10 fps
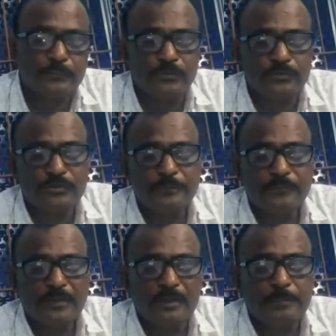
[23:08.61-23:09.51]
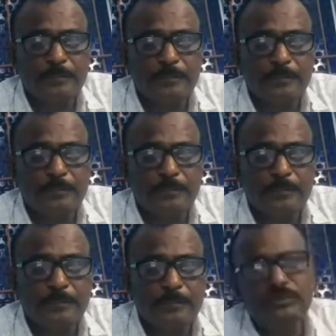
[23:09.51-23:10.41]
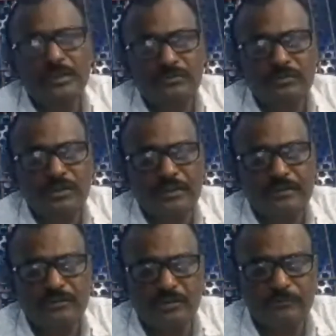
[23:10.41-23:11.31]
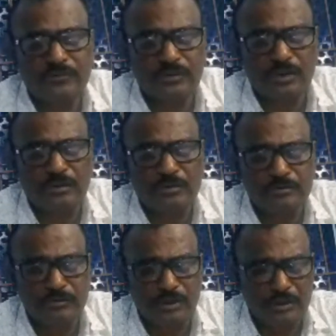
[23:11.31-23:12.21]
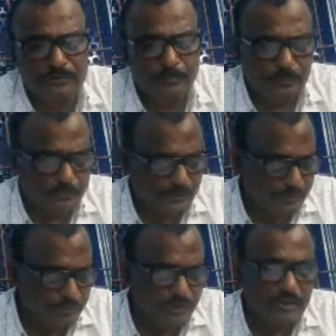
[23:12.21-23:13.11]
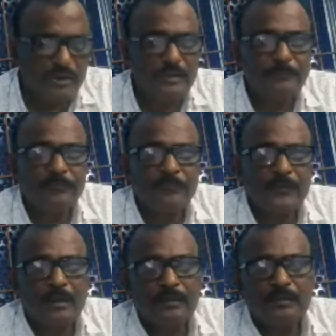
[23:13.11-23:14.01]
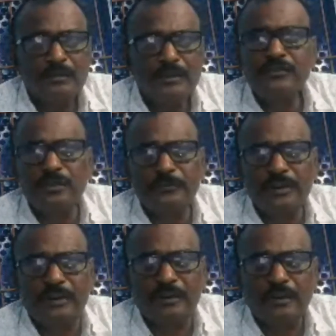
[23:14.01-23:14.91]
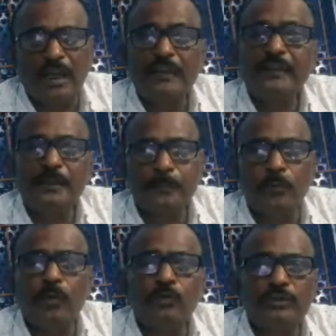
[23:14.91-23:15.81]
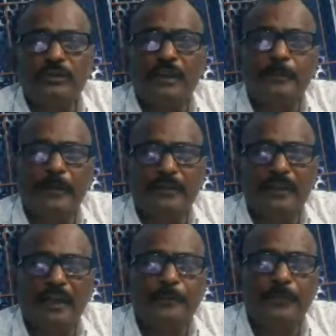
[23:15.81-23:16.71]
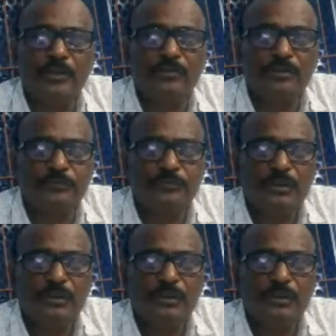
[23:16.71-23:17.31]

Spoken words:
Suppose public servant who is exercising the public duty did something and that provoked that man, and because of